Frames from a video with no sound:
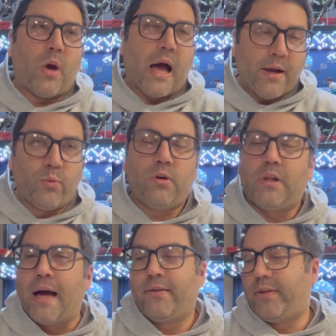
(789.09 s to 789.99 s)
I will
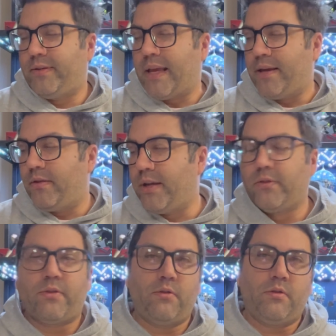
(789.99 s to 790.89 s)
honestly say
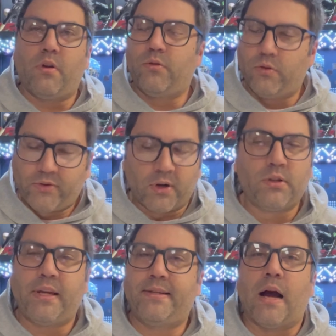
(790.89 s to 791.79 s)
there's
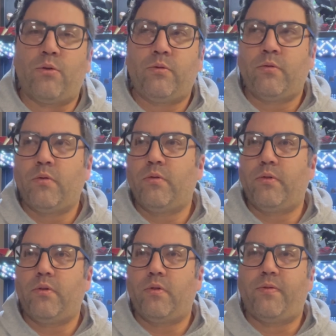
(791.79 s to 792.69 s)
certainly
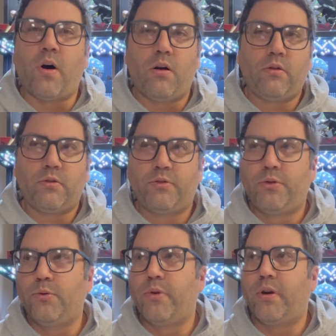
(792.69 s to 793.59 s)
downfall
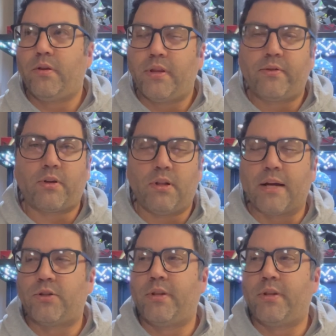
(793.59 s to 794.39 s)
to this collection.